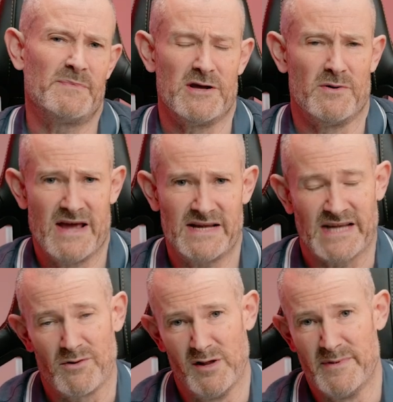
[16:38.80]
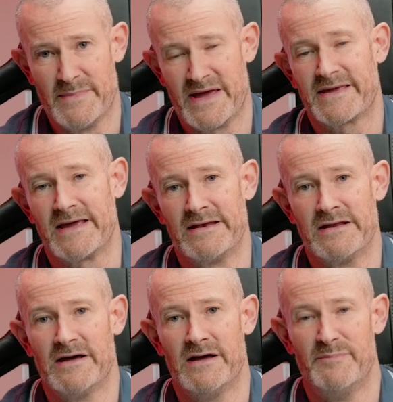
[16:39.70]
CPU, yes, I will be making
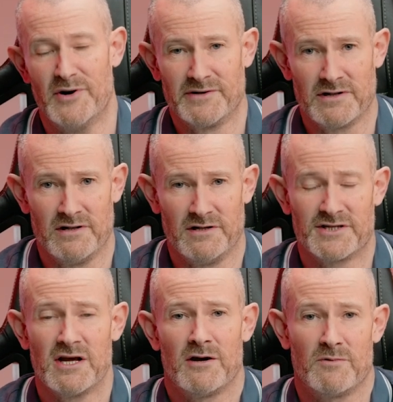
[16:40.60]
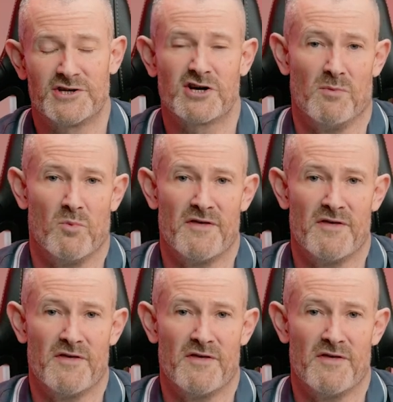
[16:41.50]
bundles which come